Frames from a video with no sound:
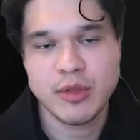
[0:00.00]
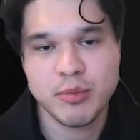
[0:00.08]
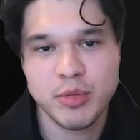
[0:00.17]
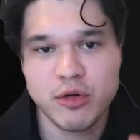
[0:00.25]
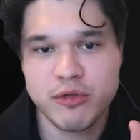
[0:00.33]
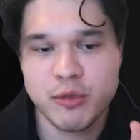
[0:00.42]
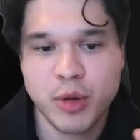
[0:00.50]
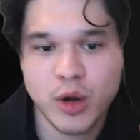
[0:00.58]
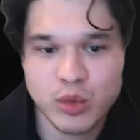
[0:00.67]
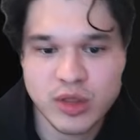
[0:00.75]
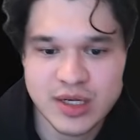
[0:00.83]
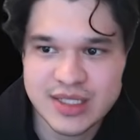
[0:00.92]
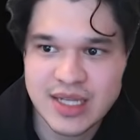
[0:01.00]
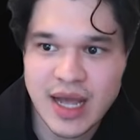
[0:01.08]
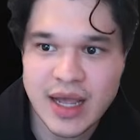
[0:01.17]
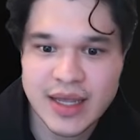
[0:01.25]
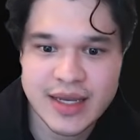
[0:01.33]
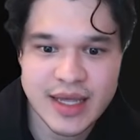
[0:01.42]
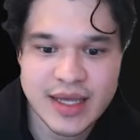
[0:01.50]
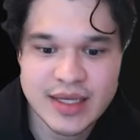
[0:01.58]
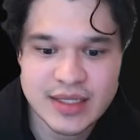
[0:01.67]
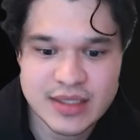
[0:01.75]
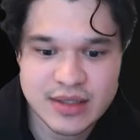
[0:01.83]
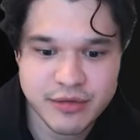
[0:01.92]
The beautiful part with the design
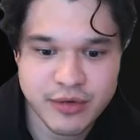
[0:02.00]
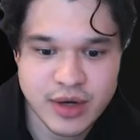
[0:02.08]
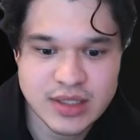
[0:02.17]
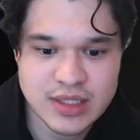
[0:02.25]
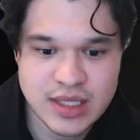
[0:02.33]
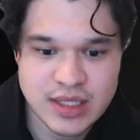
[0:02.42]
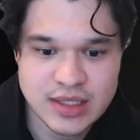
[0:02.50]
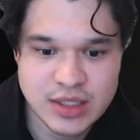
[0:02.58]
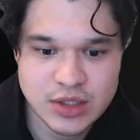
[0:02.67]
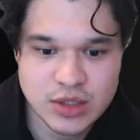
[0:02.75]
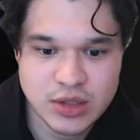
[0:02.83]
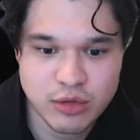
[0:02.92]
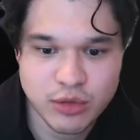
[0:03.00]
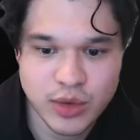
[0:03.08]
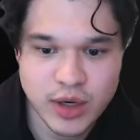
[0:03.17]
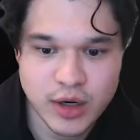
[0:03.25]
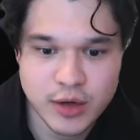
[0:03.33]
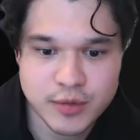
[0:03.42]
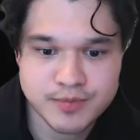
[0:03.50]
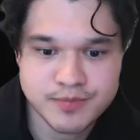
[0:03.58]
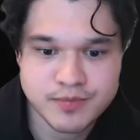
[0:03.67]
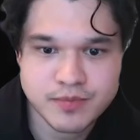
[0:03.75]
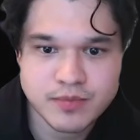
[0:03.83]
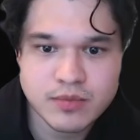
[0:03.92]
is, for instance, let's just look through here.
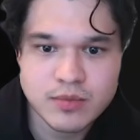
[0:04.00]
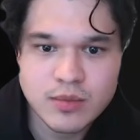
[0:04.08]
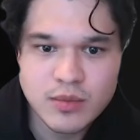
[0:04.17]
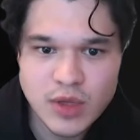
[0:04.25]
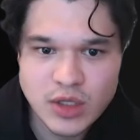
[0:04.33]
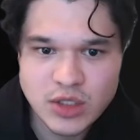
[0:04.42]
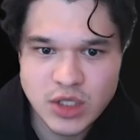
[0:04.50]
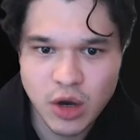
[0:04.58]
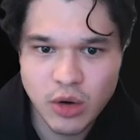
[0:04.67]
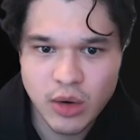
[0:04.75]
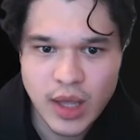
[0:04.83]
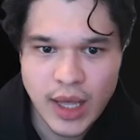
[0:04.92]
So,